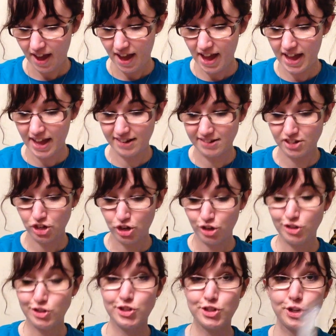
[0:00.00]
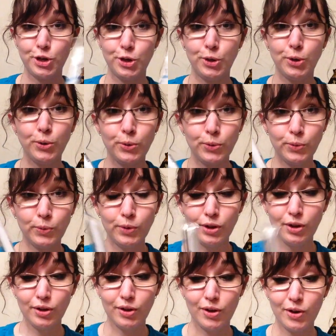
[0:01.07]
and 2
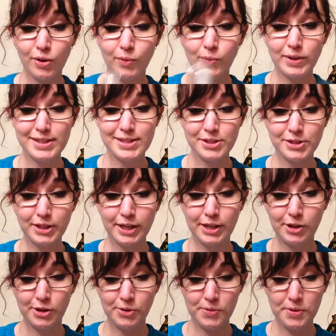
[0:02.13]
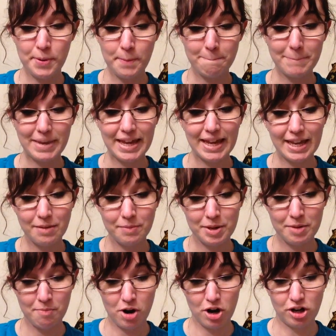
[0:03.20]
Winsor & Newton
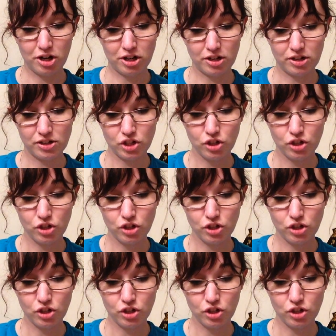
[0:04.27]
pigment markers.